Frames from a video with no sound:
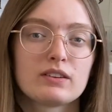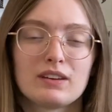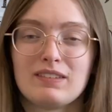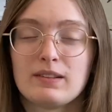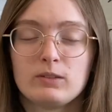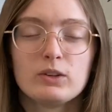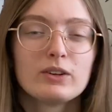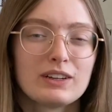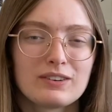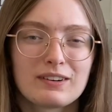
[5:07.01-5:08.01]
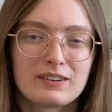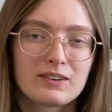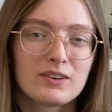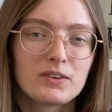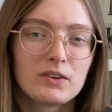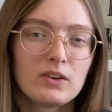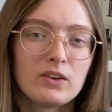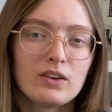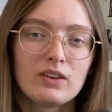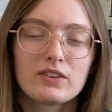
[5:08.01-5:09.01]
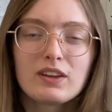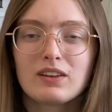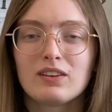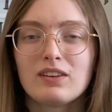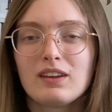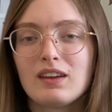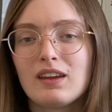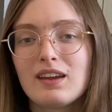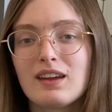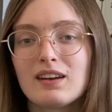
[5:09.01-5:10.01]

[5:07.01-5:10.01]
I mean, The Lunar Chronicles, Gilded,